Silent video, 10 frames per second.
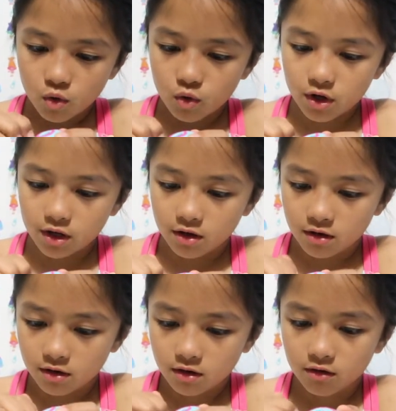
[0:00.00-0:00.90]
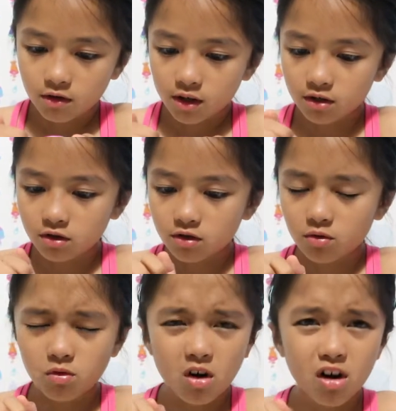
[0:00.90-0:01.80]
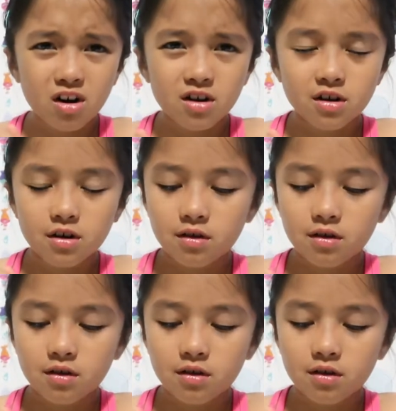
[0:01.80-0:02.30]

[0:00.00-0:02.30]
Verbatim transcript: Wait, it's so hard.